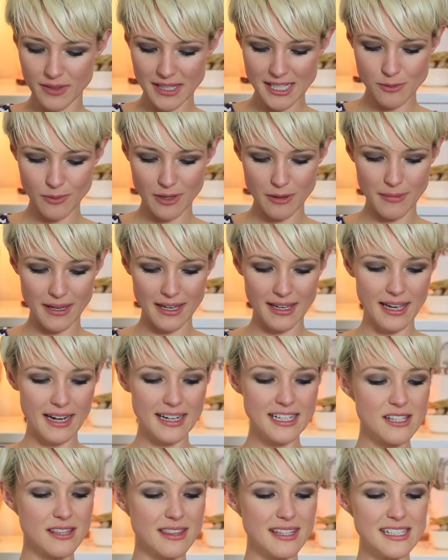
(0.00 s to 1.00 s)
of these with me,
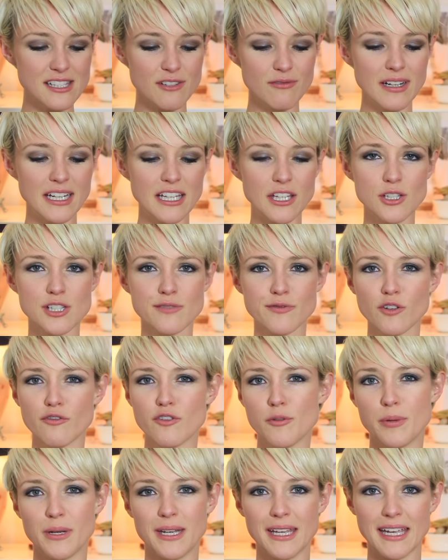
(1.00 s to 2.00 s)
and these are really useful
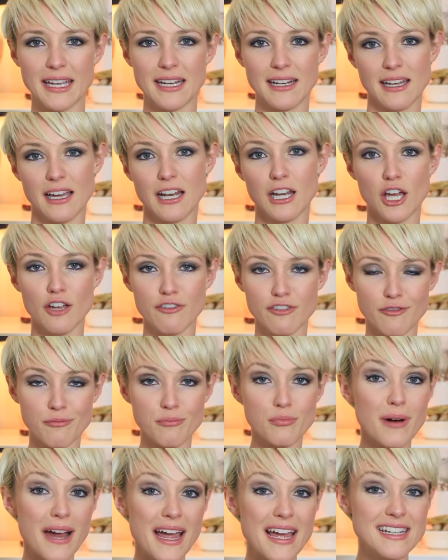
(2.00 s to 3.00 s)
for putting in a loaf
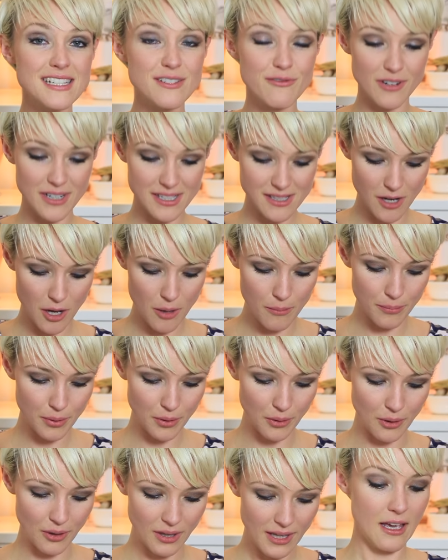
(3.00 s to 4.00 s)
of bread, for
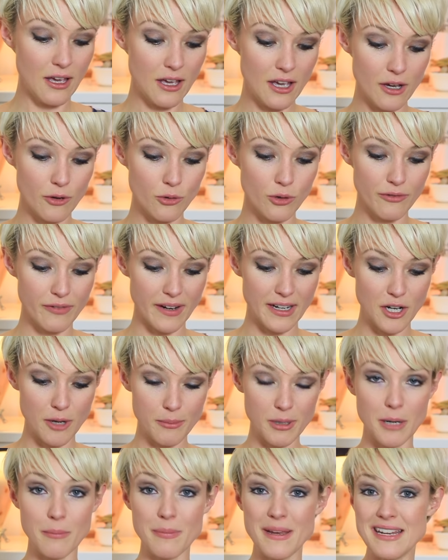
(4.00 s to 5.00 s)
example, or if I know
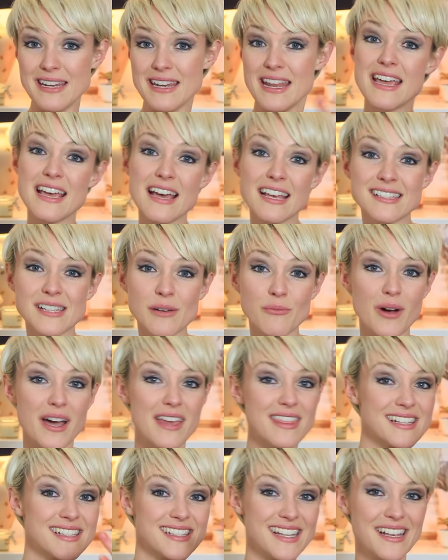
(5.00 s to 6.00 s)
I'm going to be near
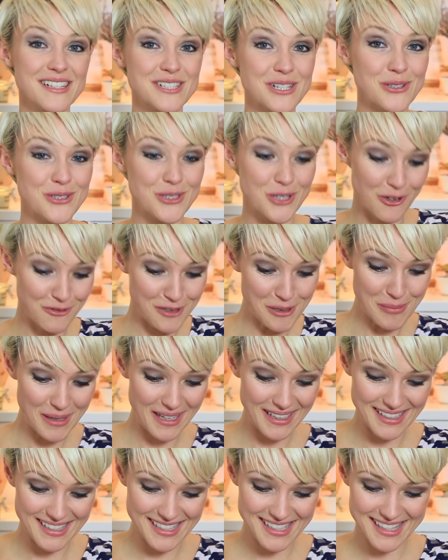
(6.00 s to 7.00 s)
somewhere that sells loose coffee
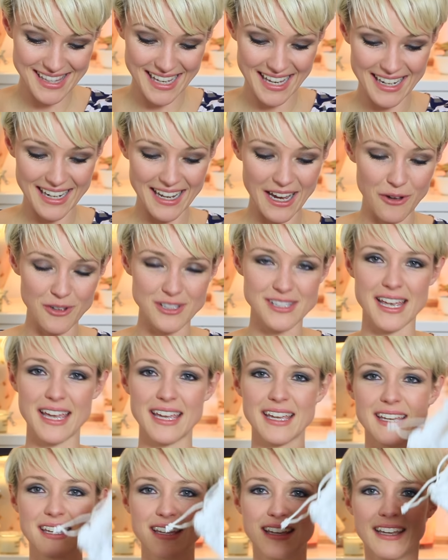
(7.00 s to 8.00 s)
beans, then I'll
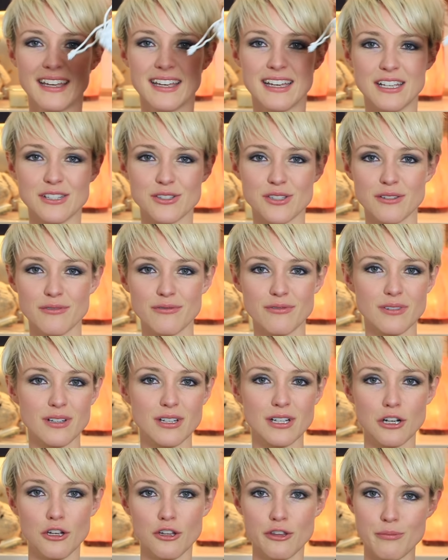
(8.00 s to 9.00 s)
take a sort
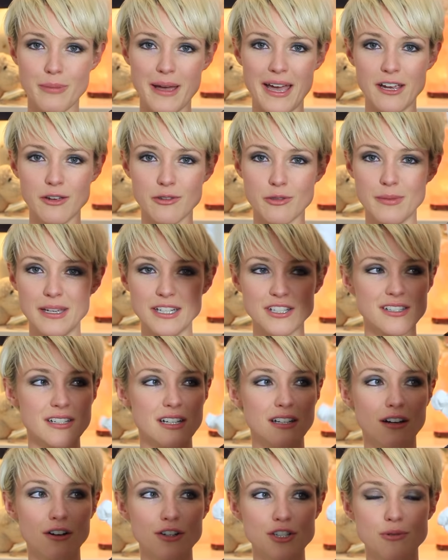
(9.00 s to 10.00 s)
of cloth bag with me, just
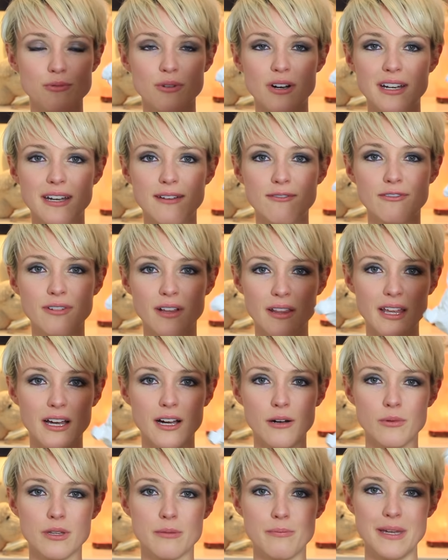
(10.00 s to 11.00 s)
a larger one, and fill
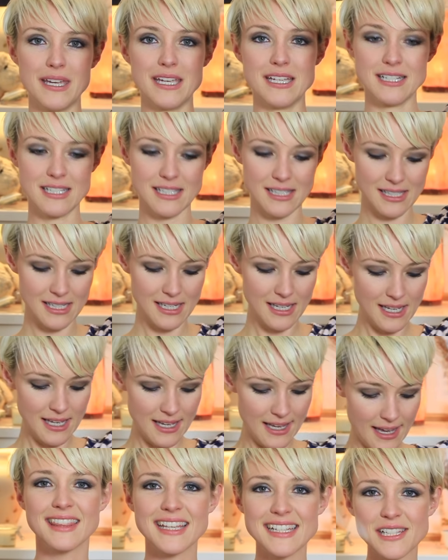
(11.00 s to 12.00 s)
that up with beans.
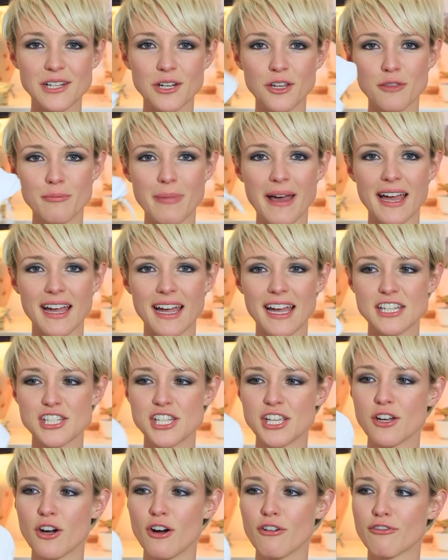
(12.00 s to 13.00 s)
This cloth bag I
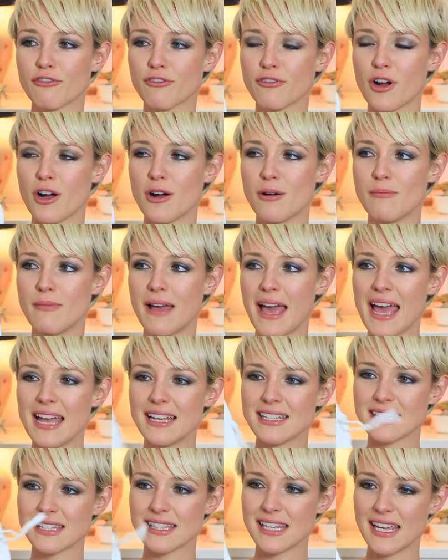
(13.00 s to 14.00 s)
actually got from
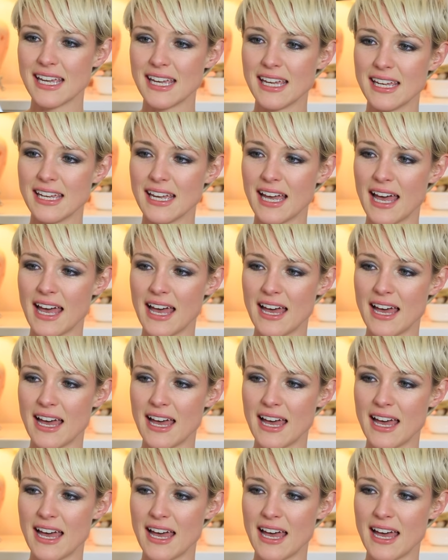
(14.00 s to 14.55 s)
Etsy